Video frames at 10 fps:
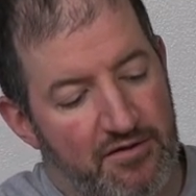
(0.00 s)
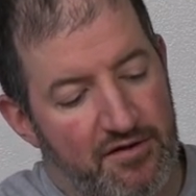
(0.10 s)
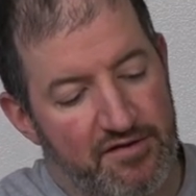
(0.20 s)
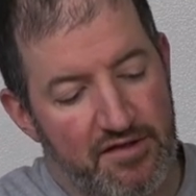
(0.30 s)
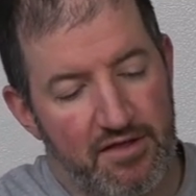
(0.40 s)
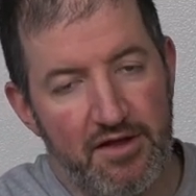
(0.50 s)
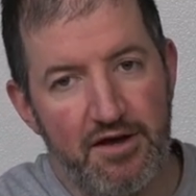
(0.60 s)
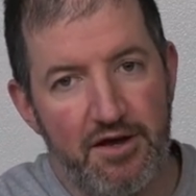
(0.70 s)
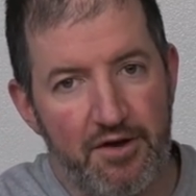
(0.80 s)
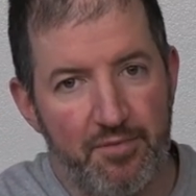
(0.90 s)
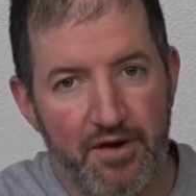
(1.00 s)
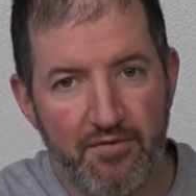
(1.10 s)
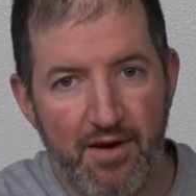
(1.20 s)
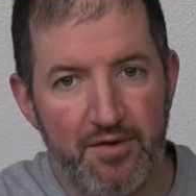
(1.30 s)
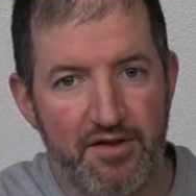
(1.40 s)
there's a little bit of
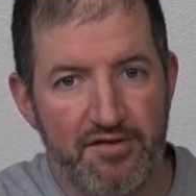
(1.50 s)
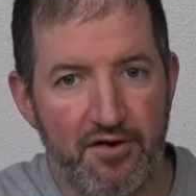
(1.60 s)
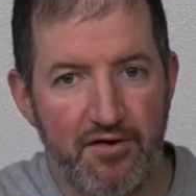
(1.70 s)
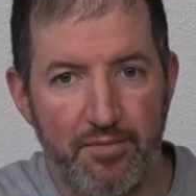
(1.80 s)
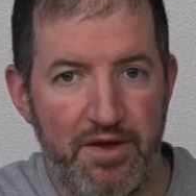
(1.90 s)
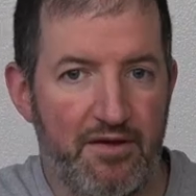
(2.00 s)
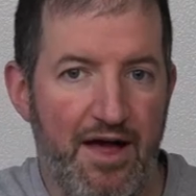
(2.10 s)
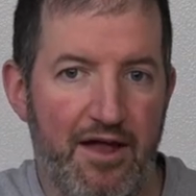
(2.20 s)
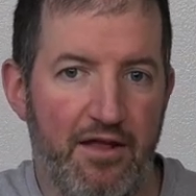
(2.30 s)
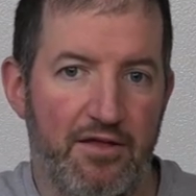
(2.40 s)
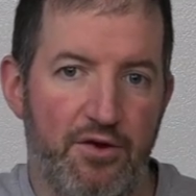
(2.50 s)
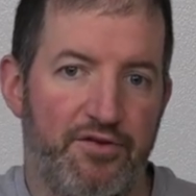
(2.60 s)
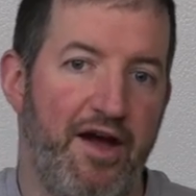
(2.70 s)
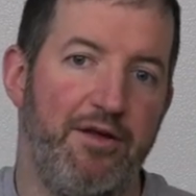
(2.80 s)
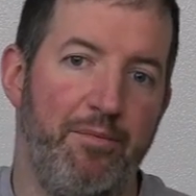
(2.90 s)
rubber that's starting to peel out a little
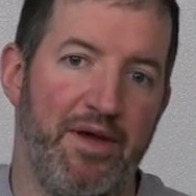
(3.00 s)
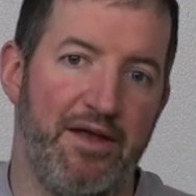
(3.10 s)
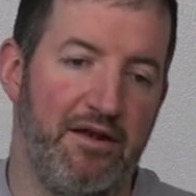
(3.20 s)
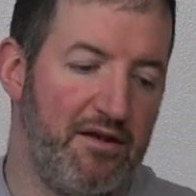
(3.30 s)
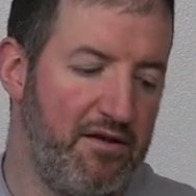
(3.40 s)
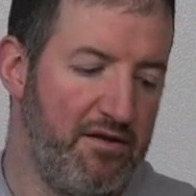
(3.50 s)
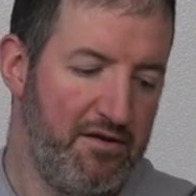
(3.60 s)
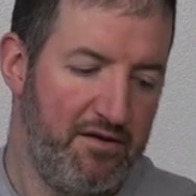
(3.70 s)
tiny bit.